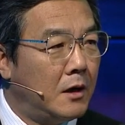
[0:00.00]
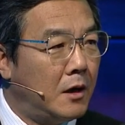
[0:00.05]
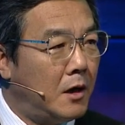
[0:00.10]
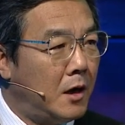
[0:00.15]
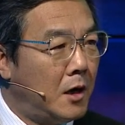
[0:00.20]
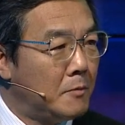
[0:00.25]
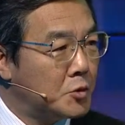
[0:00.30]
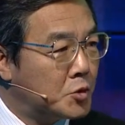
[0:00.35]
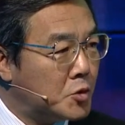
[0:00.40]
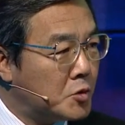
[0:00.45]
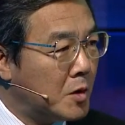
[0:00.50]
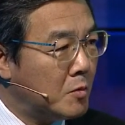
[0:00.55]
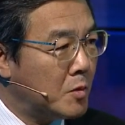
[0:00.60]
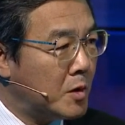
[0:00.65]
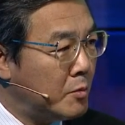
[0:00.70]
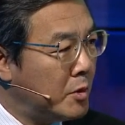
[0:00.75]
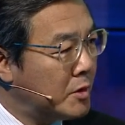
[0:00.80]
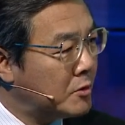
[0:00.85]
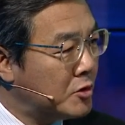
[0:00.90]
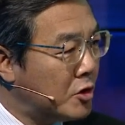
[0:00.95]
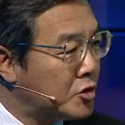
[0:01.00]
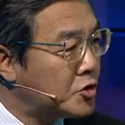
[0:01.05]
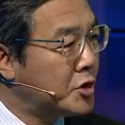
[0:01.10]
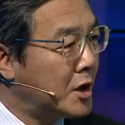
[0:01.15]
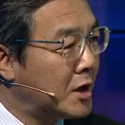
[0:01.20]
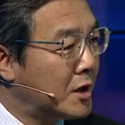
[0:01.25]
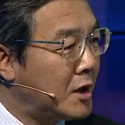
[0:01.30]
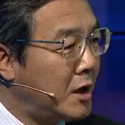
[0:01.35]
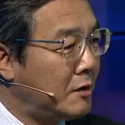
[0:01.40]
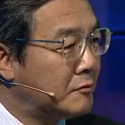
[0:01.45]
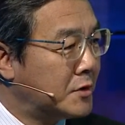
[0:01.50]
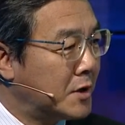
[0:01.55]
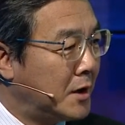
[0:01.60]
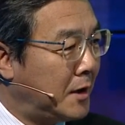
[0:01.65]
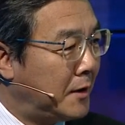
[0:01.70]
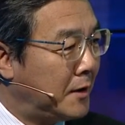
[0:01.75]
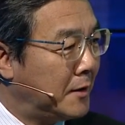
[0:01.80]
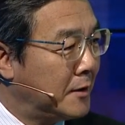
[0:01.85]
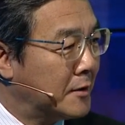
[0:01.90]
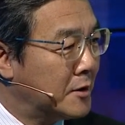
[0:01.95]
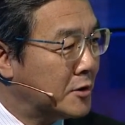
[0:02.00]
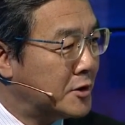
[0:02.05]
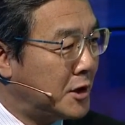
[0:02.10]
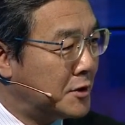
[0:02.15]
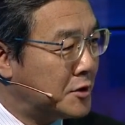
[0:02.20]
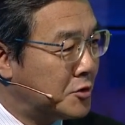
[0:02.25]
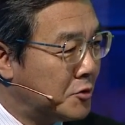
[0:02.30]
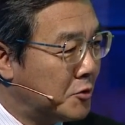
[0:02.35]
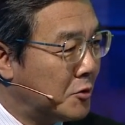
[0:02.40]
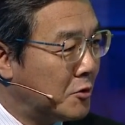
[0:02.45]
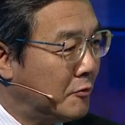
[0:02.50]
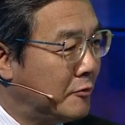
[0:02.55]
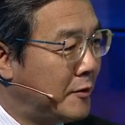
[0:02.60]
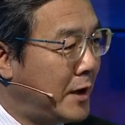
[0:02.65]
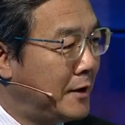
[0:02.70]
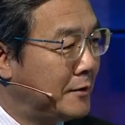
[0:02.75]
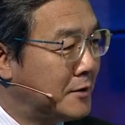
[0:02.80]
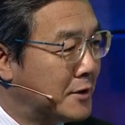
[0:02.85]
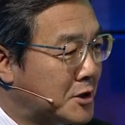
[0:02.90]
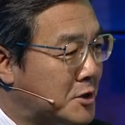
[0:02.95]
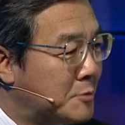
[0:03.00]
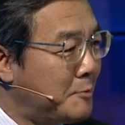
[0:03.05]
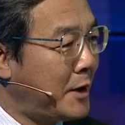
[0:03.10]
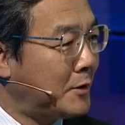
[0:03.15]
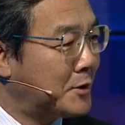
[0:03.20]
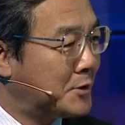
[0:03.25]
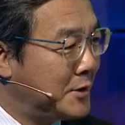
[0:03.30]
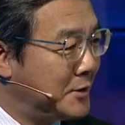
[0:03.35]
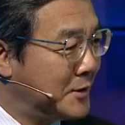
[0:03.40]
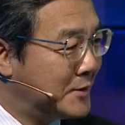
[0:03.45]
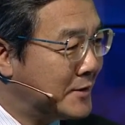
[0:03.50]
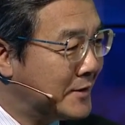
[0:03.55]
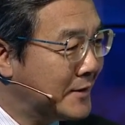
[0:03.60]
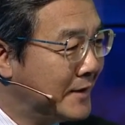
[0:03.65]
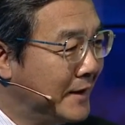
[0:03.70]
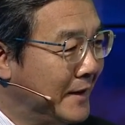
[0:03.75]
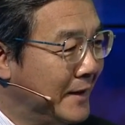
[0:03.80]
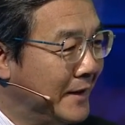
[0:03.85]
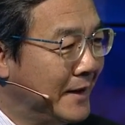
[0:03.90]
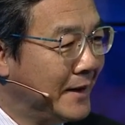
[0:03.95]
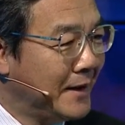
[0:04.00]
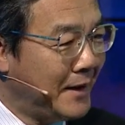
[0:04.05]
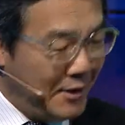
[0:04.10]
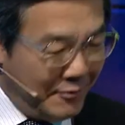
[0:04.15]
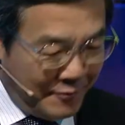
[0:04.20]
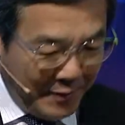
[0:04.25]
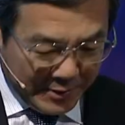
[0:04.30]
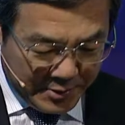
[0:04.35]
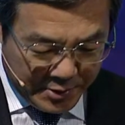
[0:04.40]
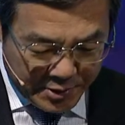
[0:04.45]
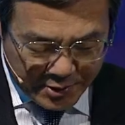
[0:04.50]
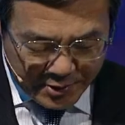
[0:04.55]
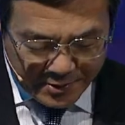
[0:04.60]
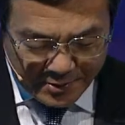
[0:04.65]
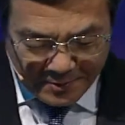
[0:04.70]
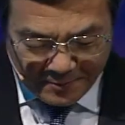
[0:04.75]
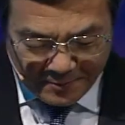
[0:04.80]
I'm sure we will not encounter such sort of unexpected event.